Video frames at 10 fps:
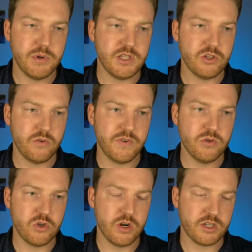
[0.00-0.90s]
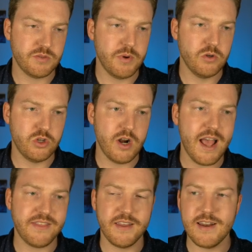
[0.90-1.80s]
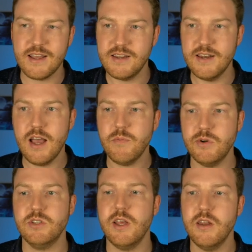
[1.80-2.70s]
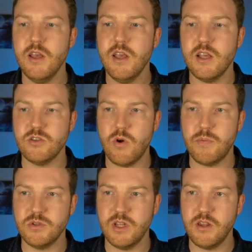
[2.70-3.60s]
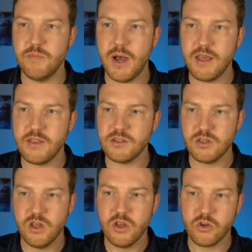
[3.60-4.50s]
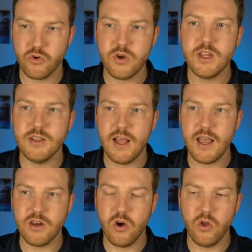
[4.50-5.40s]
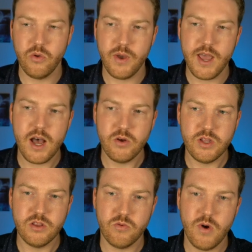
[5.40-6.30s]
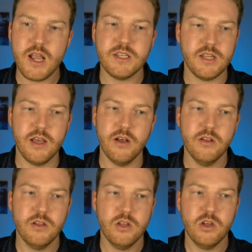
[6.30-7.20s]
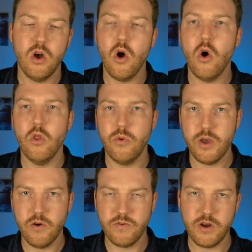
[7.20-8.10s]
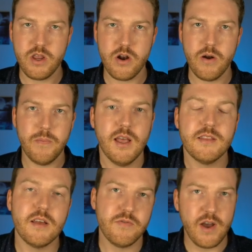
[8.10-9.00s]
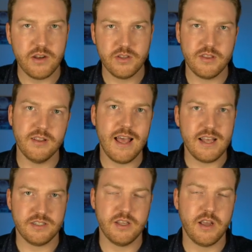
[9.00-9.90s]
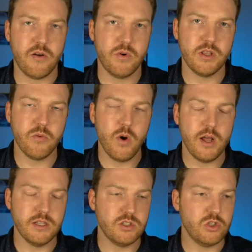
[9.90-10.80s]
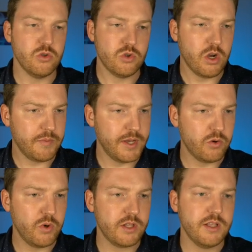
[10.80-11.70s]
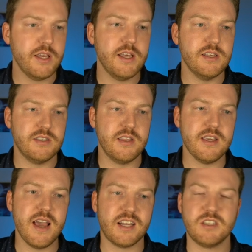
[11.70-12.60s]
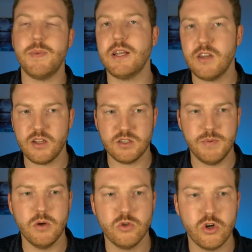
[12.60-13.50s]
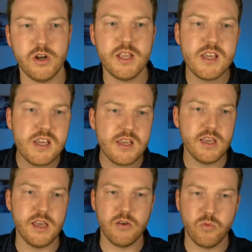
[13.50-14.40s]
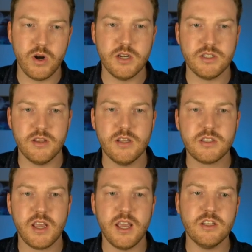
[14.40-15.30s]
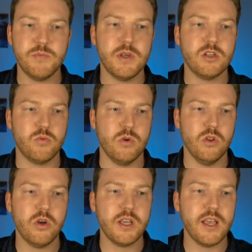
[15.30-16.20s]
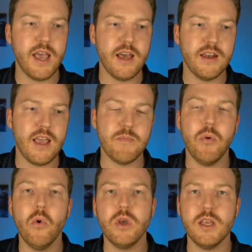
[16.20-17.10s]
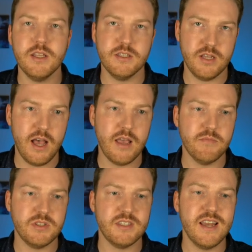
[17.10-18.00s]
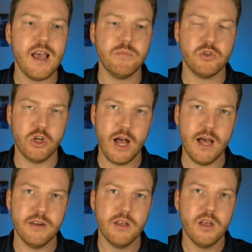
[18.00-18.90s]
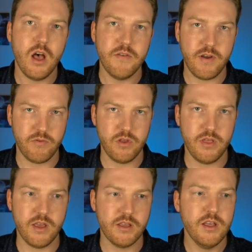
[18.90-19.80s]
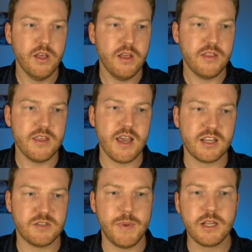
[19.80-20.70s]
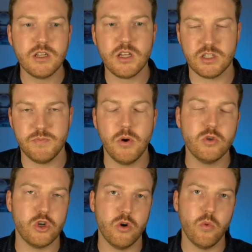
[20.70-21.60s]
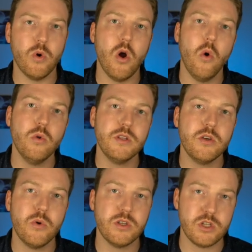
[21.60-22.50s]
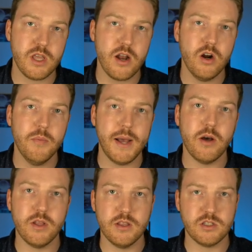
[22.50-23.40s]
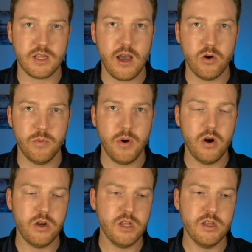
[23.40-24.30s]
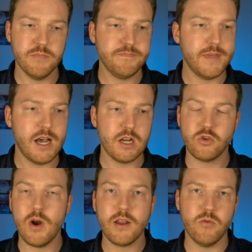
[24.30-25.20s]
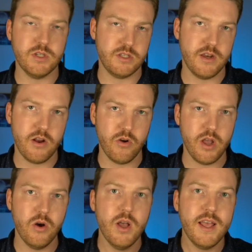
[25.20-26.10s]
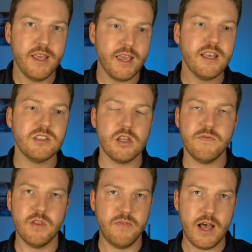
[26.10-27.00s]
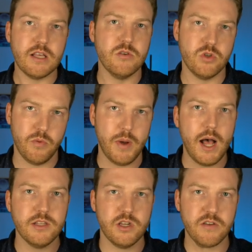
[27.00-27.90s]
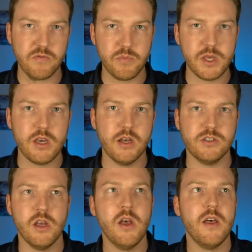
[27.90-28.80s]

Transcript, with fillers: potential future exposure at the 99% is represented by this green line all the way out in the right tail, all the way over here. And then finally, the last thing I really wanted to talk about quickly is the expected exposure EE, whereas in this case, because we're looking at a point in time snapshot of everything, the expected exposure we're only going to care about in this counterparty credit risk scenario is if the values are positive, because